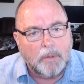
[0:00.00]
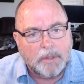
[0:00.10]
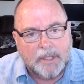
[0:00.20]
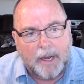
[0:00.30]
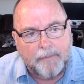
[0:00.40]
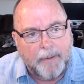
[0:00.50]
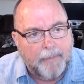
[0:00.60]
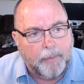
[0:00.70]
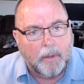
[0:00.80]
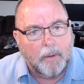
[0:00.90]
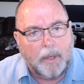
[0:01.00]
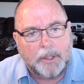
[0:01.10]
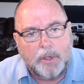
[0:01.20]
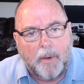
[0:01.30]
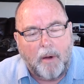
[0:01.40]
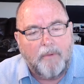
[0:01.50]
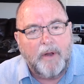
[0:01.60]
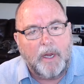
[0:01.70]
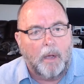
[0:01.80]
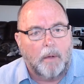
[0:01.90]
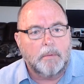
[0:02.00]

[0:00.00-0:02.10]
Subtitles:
send people a 2-hour video.